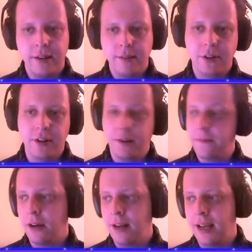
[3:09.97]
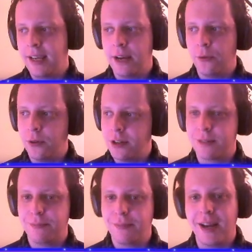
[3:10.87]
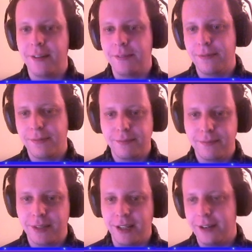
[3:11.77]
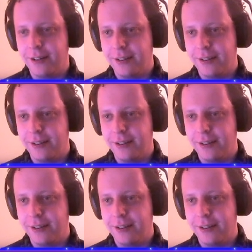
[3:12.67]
because I felt like I was kind of, you know...